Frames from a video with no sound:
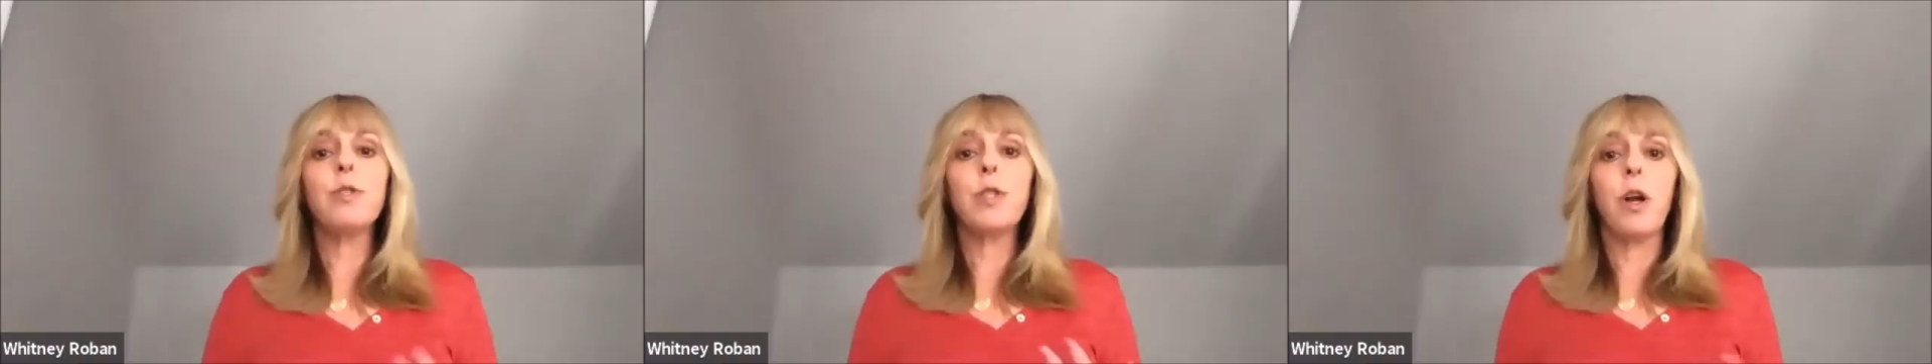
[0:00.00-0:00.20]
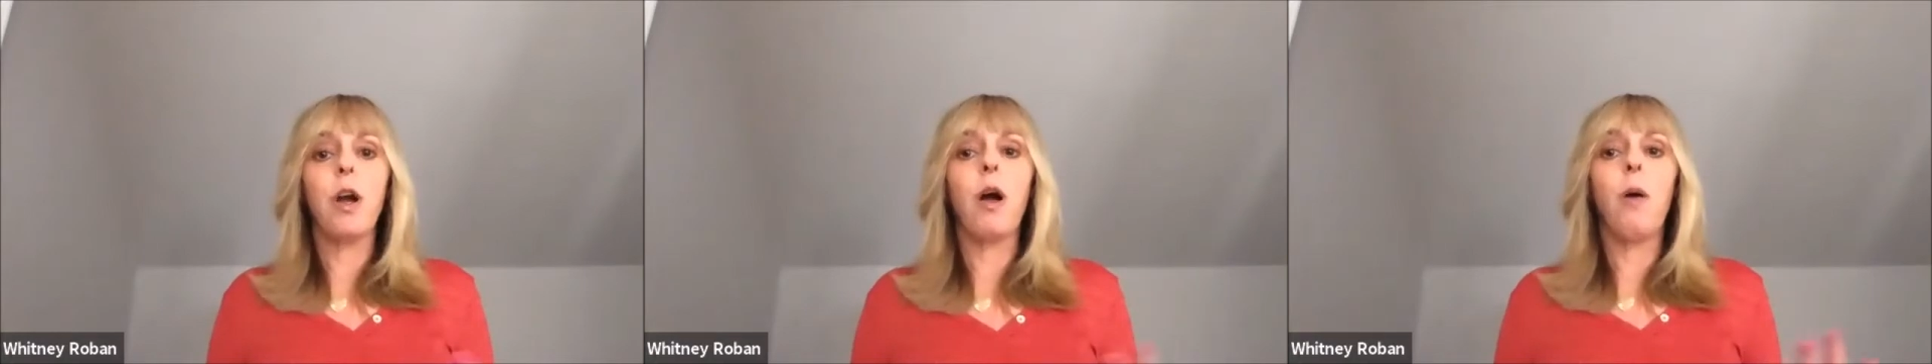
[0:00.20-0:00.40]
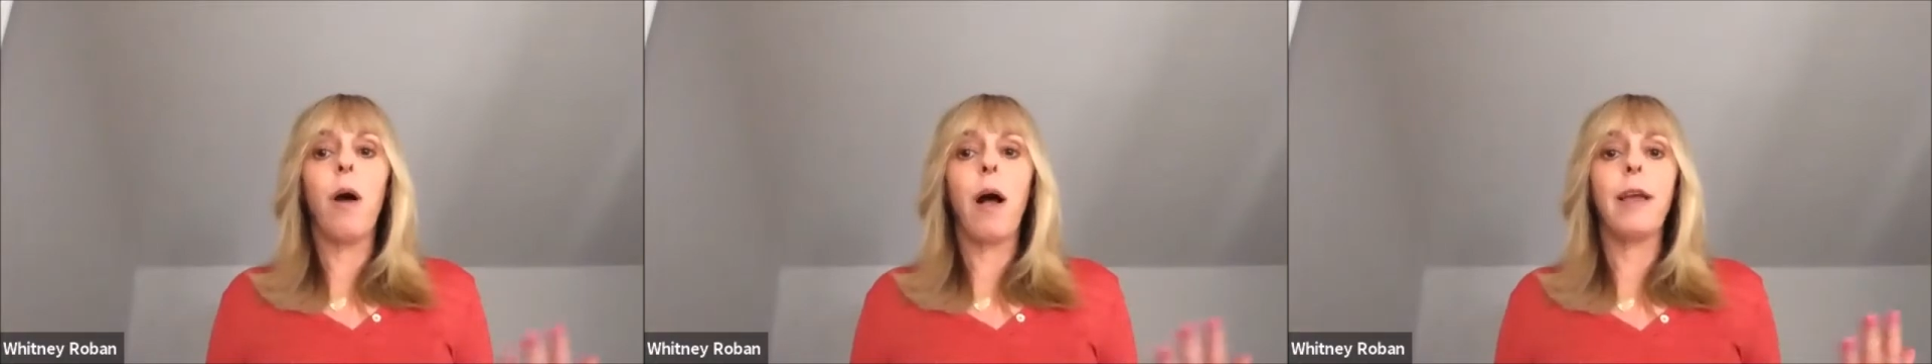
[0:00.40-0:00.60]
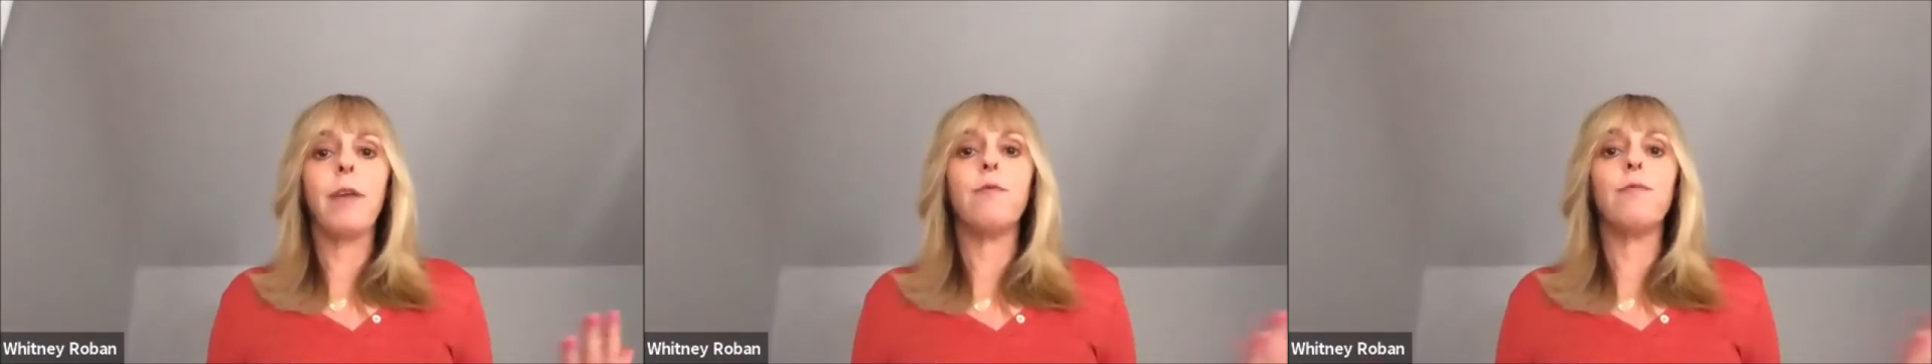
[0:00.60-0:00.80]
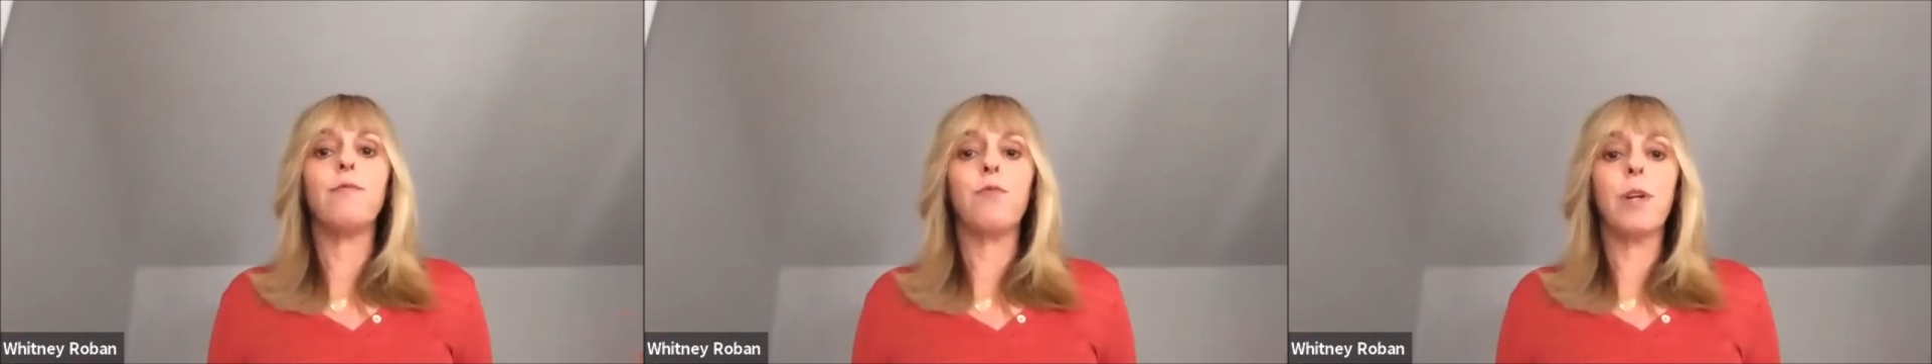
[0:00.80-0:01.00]
ago, I
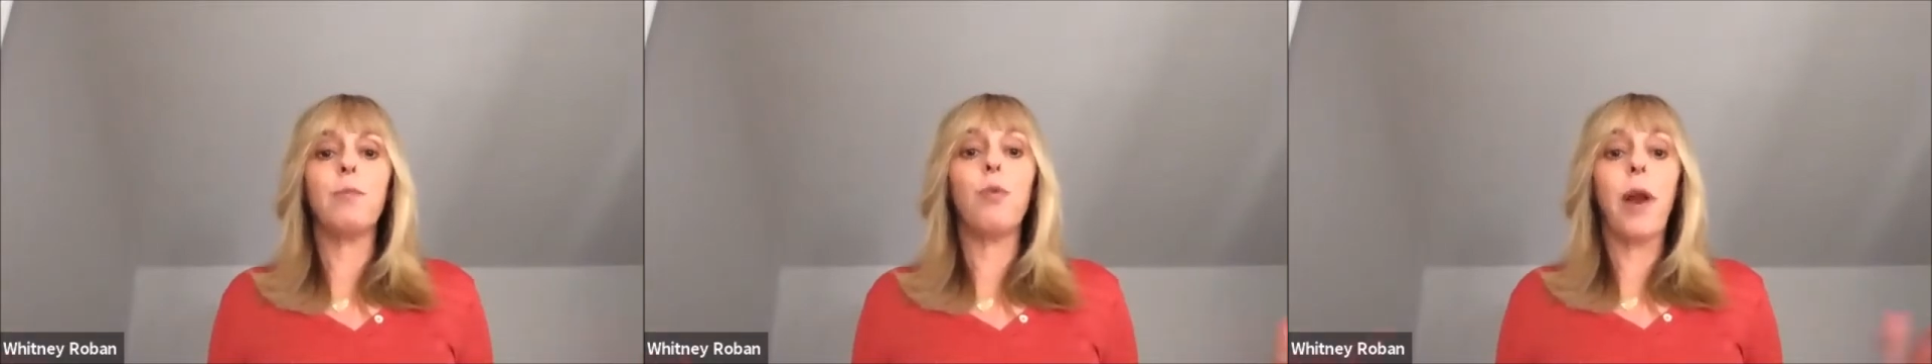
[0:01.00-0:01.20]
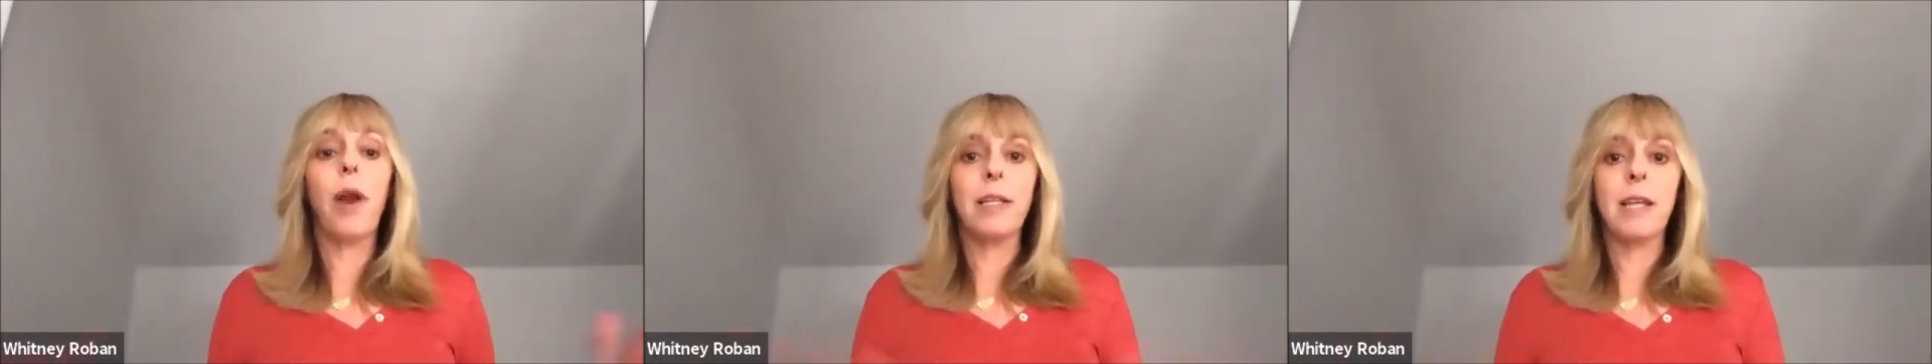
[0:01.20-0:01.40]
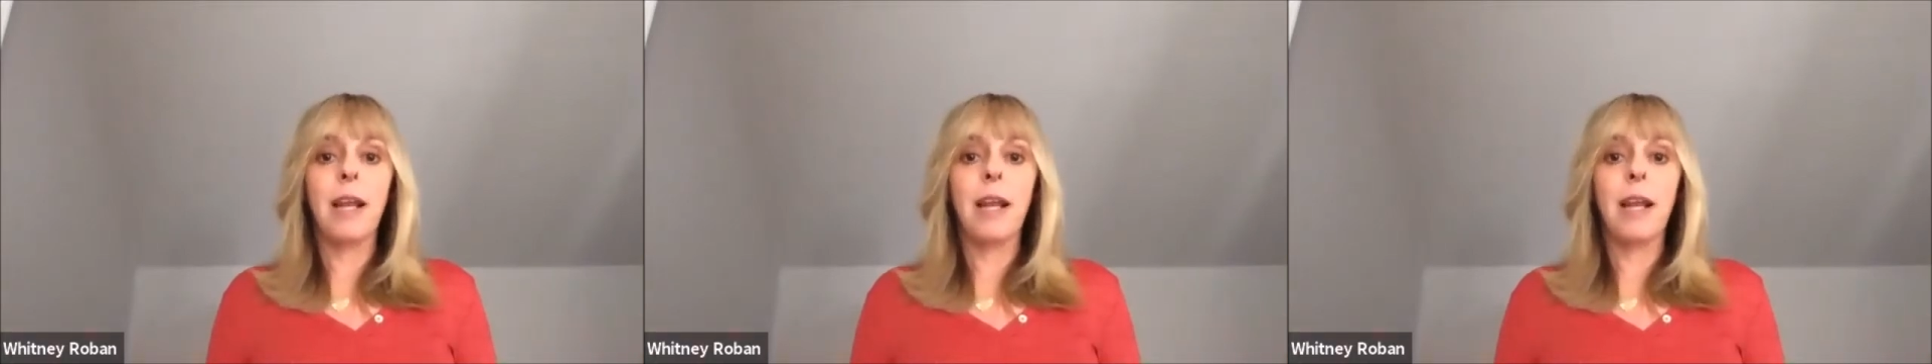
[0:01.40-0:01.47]
rebranded.